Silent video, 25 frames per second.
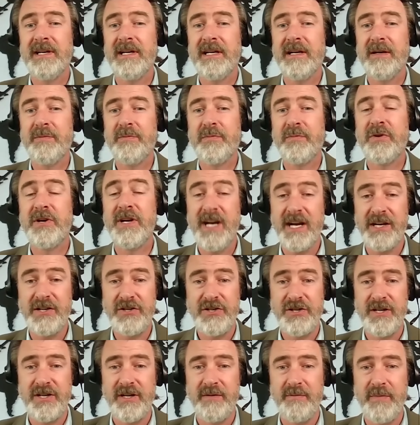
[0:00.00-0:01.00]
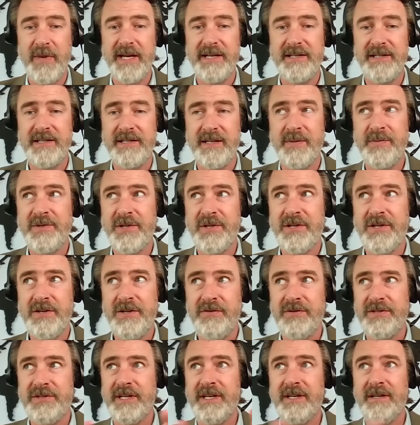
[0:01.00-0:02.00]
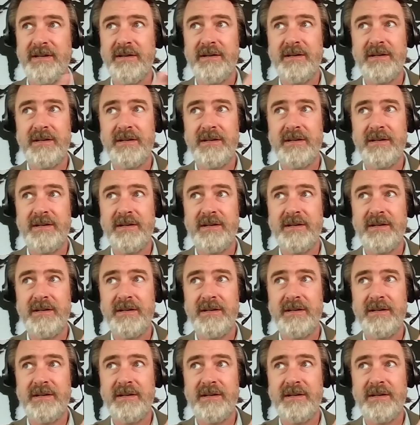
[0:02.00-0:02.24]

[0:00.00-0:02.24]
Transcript: Uh, production by substituting